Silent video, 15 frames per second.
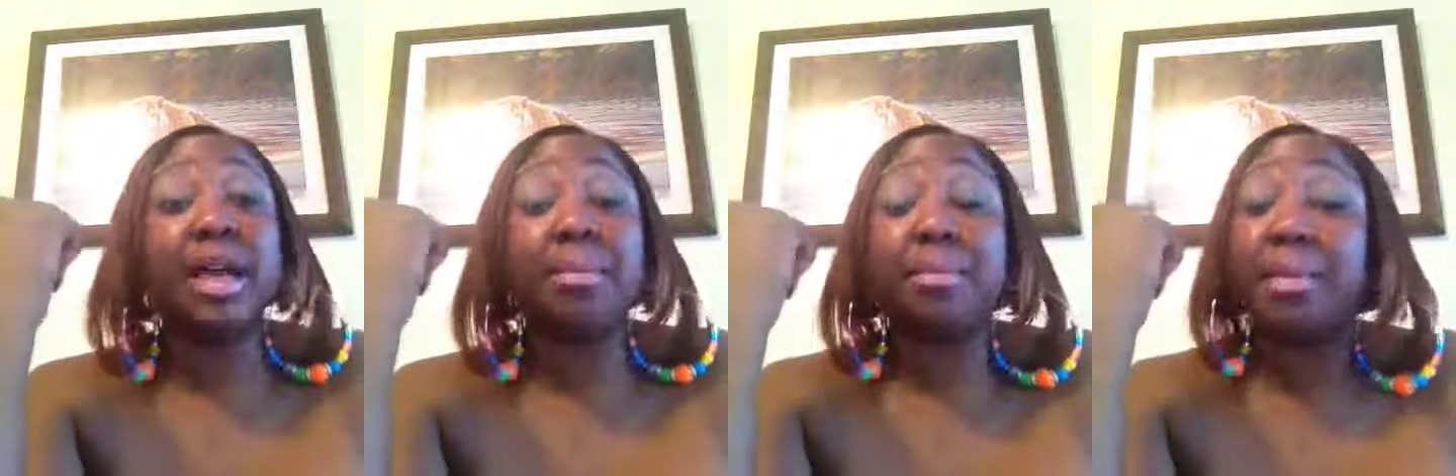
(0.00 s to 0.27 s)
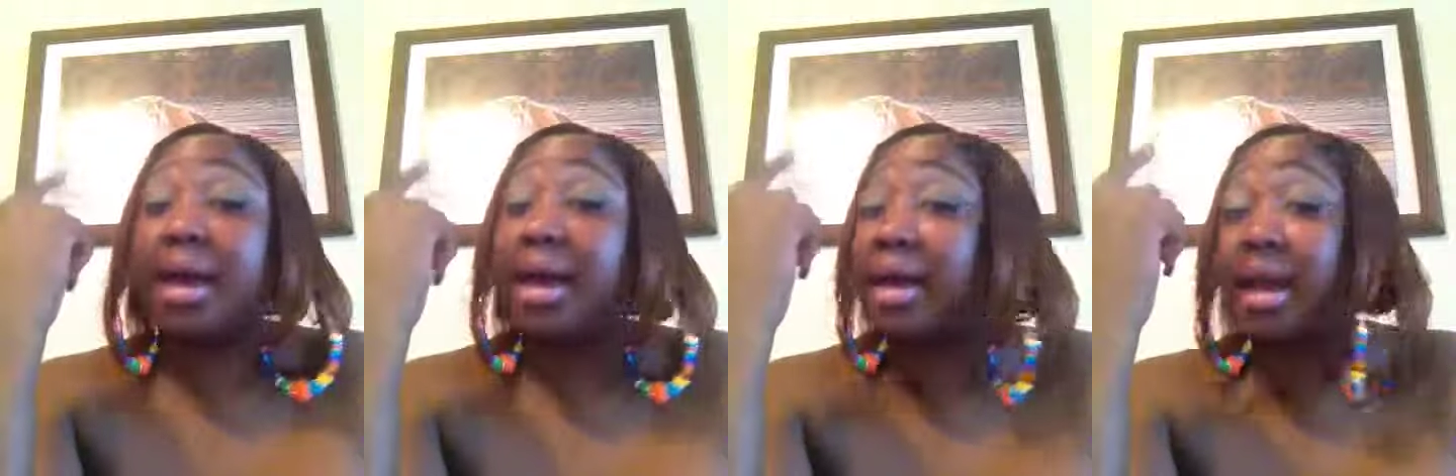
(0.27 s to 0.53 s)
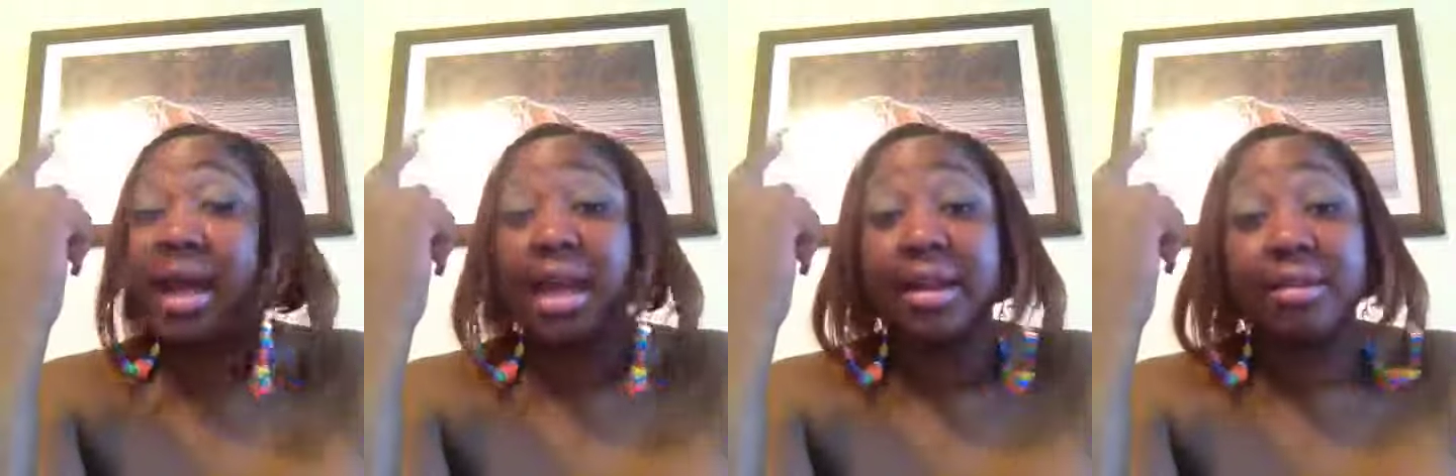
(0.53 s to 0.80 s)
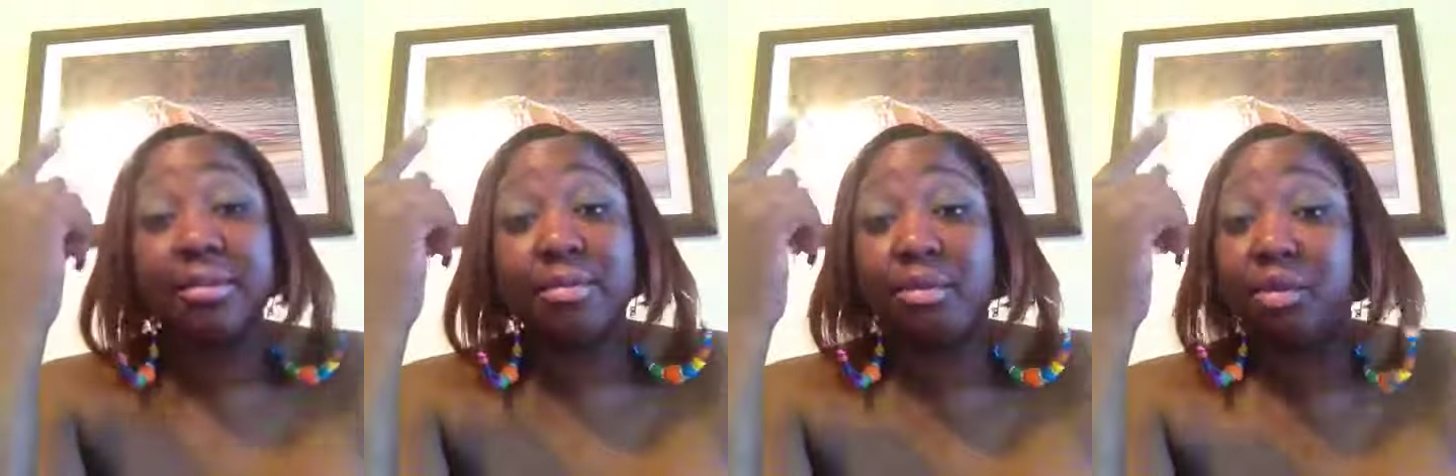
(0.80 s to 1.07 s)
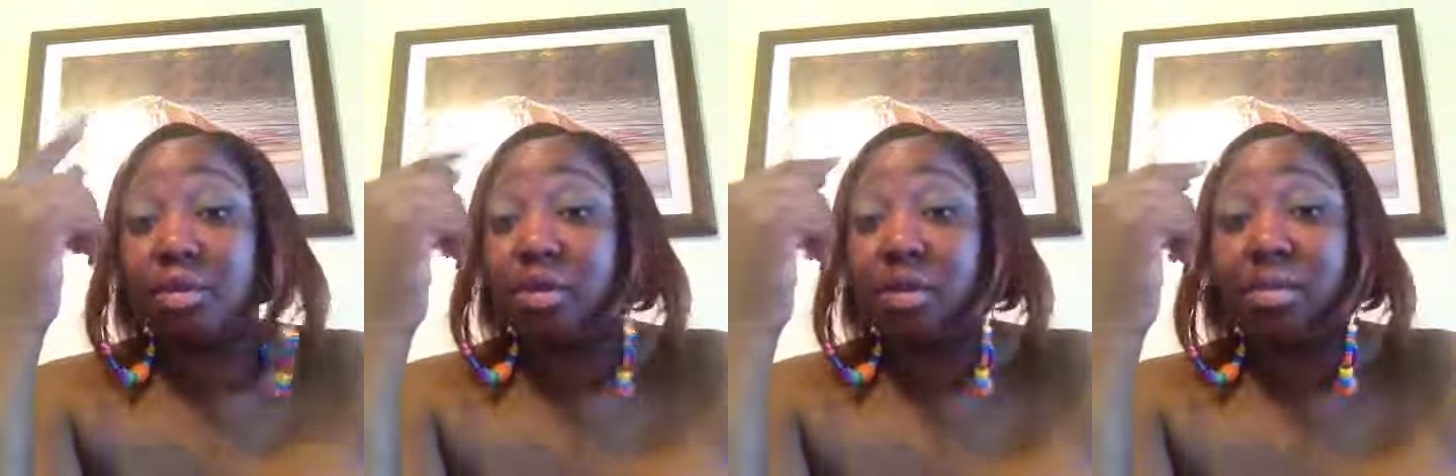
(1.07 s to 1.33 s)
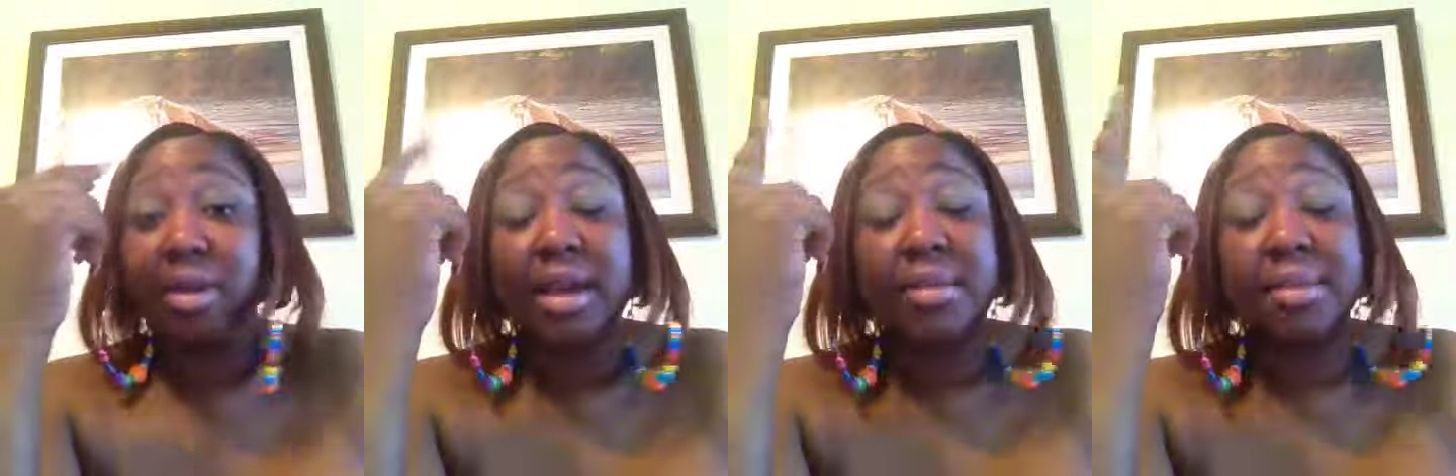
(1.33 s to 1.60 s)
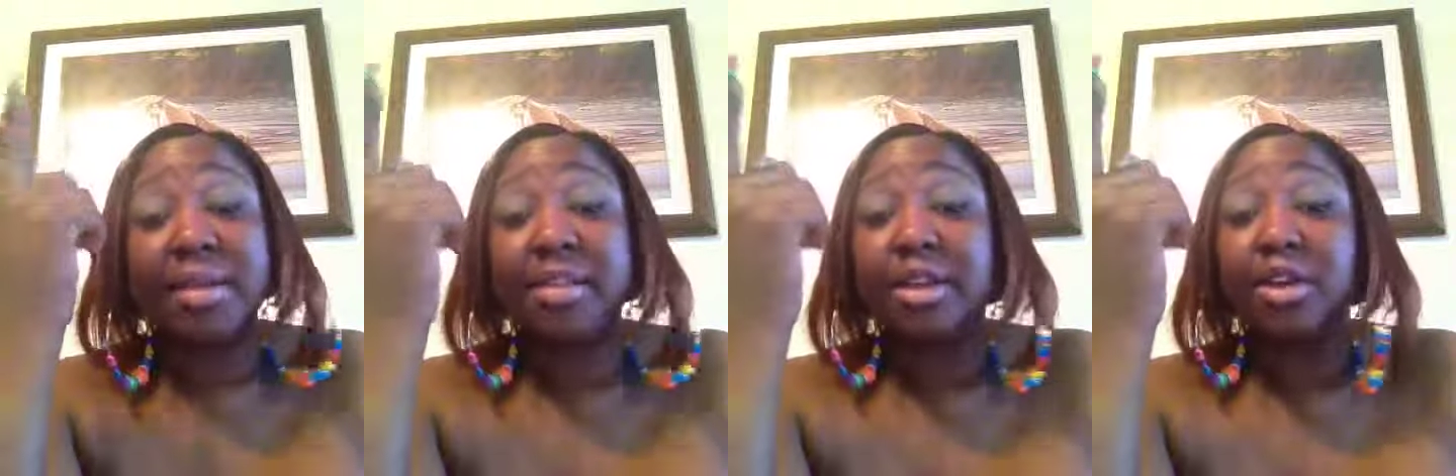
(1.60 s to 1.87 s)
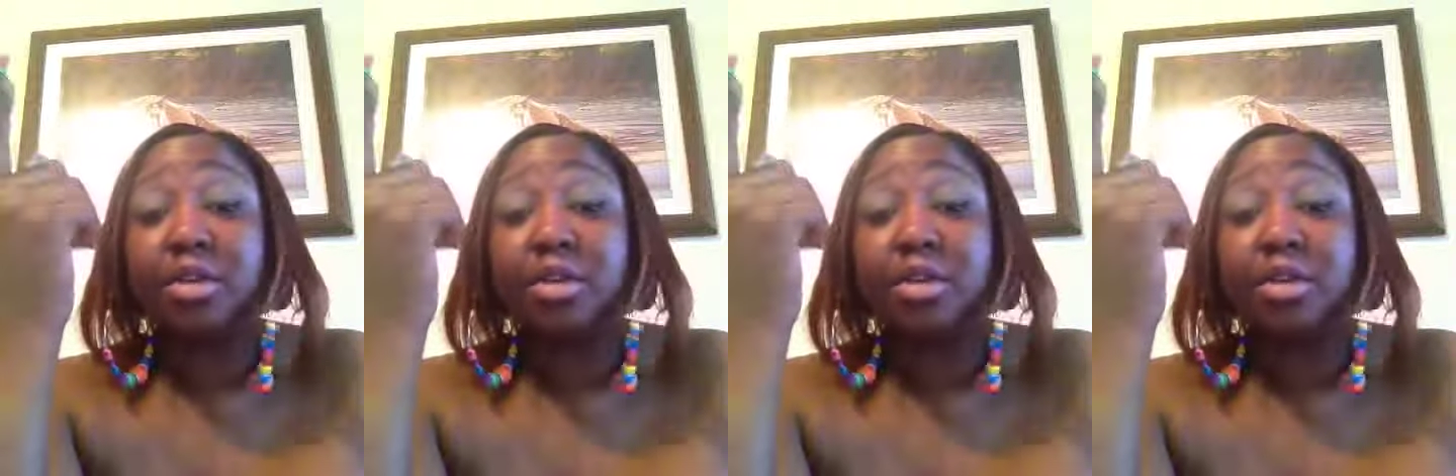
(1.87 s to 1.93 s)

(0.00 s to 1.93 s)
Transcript: I might not do the makeup as the